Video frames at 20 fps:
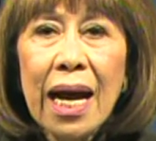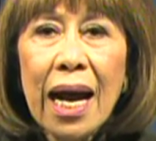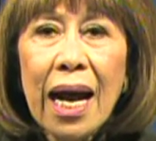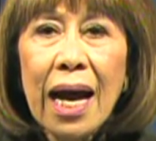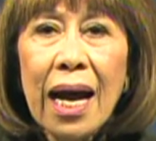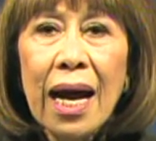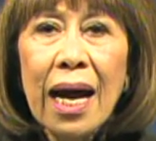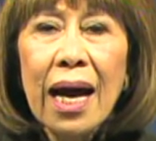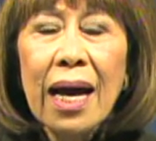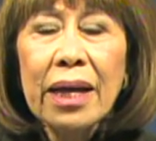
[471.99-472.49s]

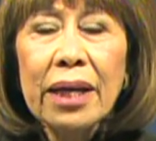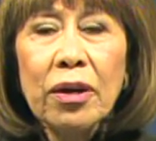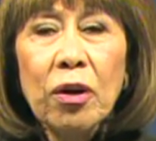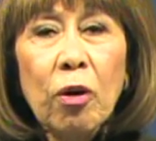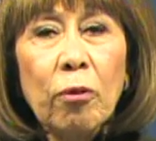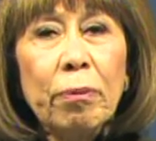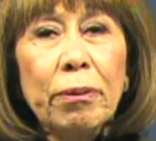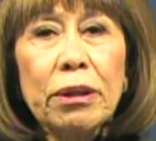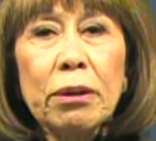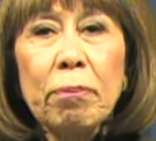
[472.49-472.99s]
I
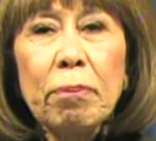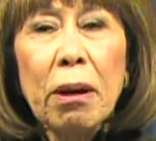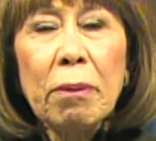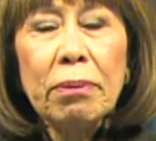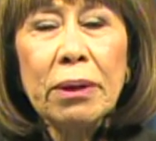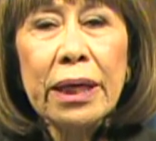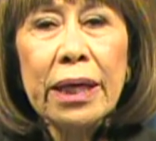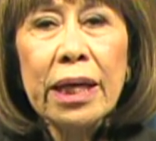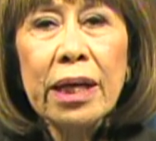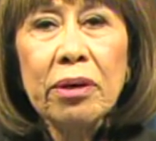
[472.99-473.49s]
opened the
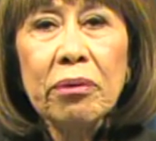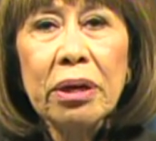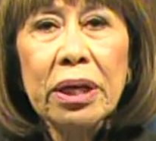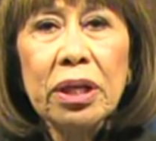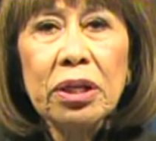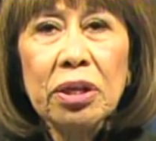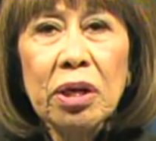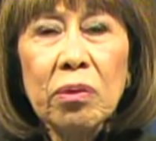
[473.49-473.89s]
public hearing.